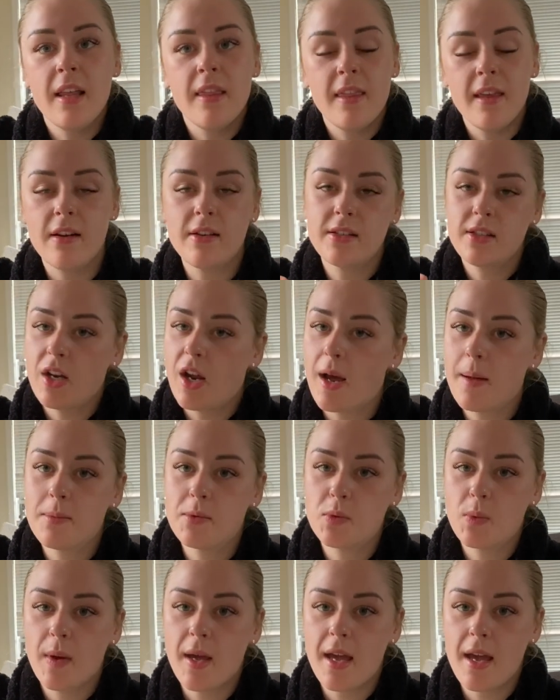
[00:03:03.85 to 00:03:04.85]
There's
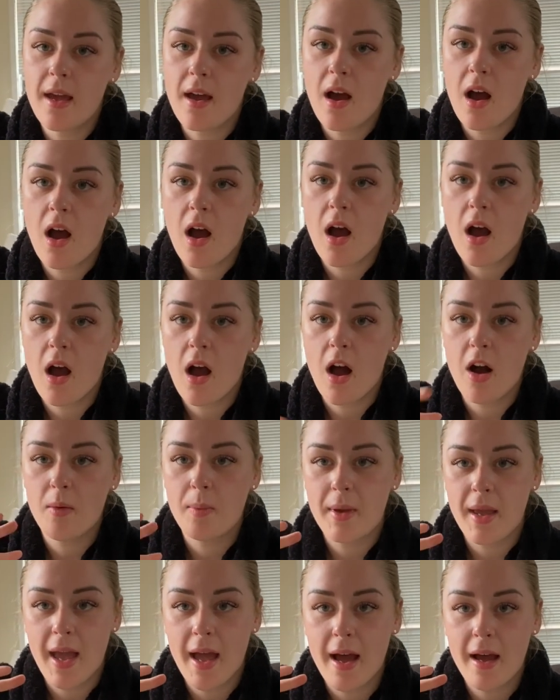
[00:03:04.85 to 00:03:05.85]
times where I'll
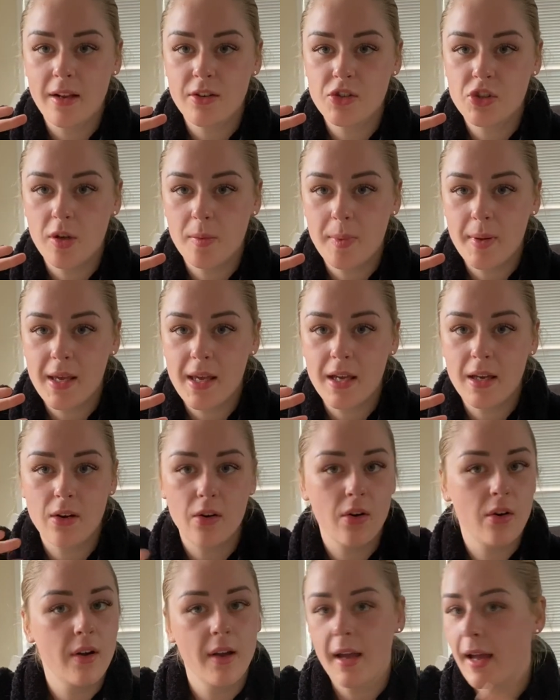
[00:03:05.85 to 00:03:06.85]
be out shopping
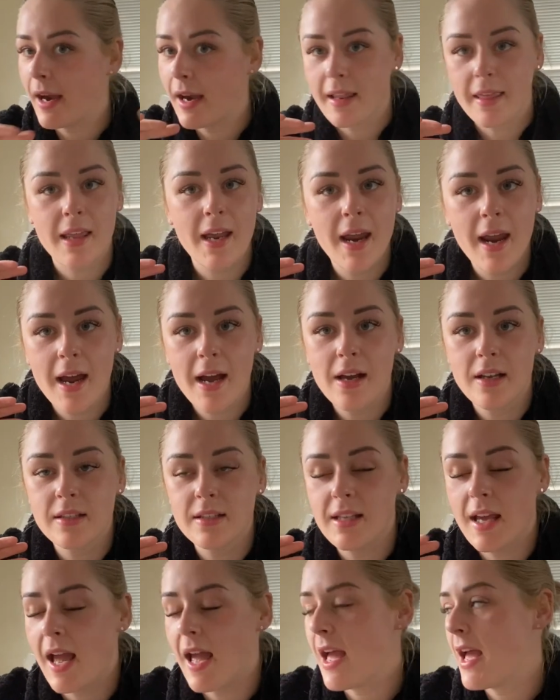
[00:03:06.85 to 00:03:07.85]
or out of the
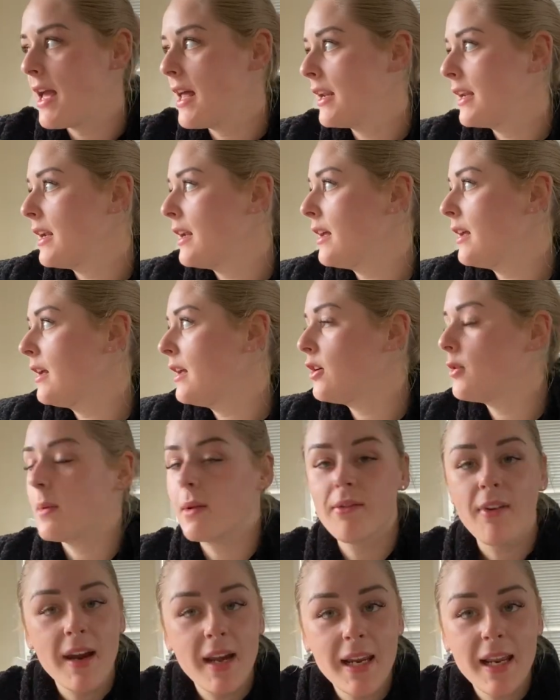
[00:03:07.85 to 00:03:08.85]
house and it'll be
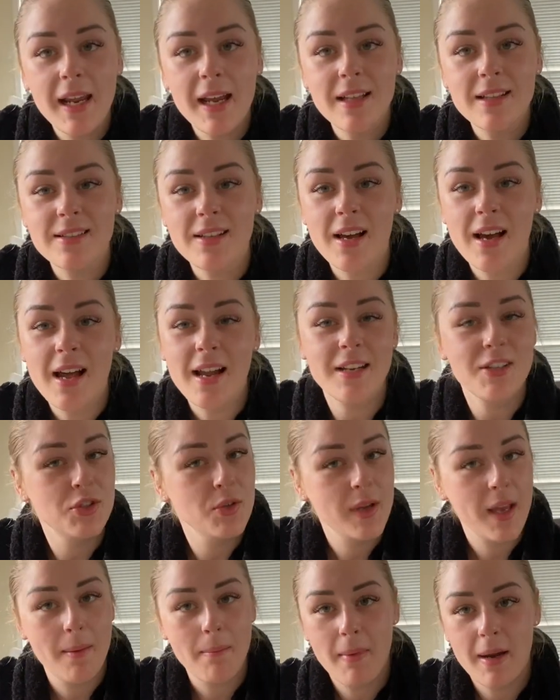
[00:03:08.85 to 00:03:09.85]
raining outside,
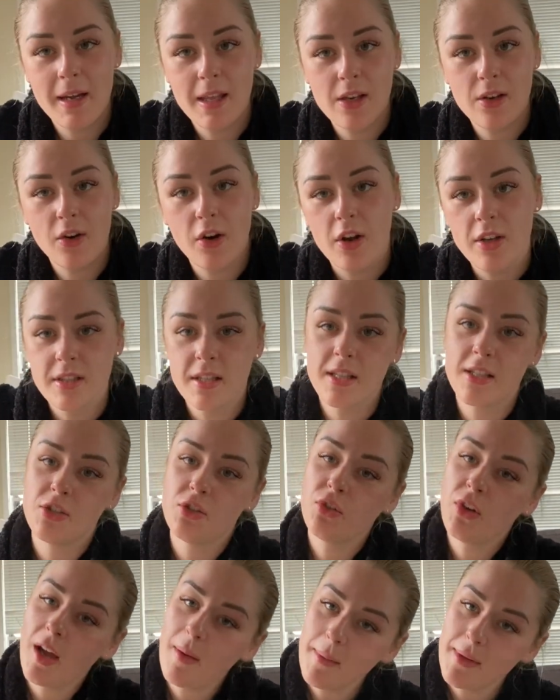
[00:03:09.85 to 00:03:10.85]
she'll get muddy and gross, and
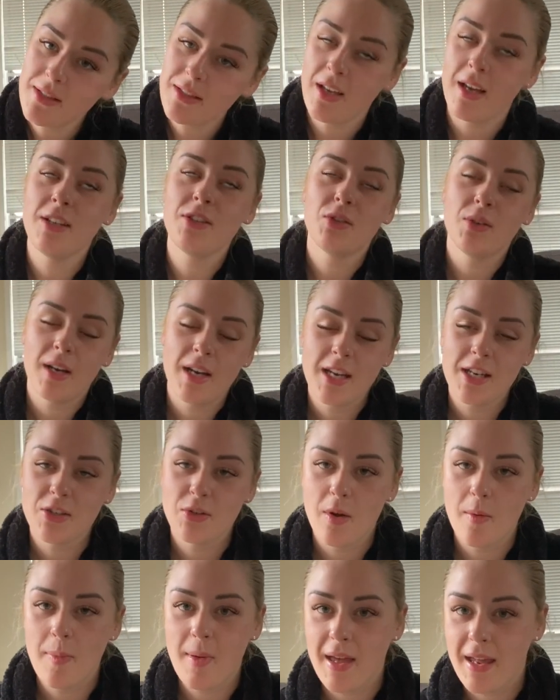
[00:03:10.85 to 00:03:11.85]
she'll come inside, she'll get
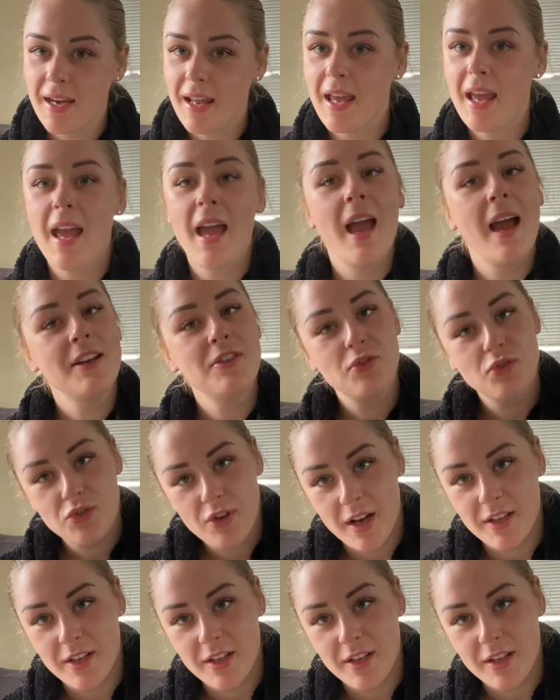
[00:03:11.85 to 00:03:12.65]
into a bed and she'll